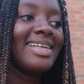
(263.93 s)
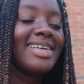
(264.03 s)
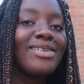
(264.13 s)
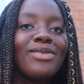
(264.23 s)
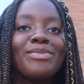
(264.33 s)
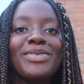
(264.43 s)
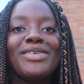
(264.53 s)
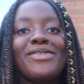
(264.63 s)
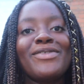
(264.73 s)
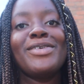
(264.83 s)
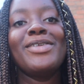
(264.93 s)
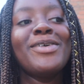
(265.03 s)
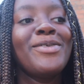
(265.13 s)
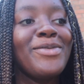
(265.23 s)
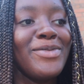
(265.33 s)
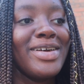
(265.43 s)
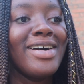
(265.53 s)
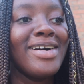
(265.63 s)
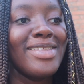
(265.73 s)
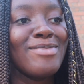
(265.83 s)
I think it went beautiful, you know? We
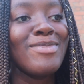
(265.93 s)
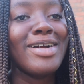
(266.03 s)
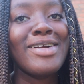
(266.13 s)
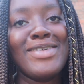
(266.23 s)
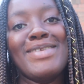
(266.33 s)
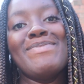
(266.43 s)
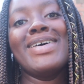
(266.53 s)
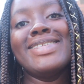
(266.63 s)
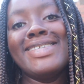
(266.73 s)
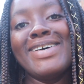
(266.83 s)
got the margarita pasta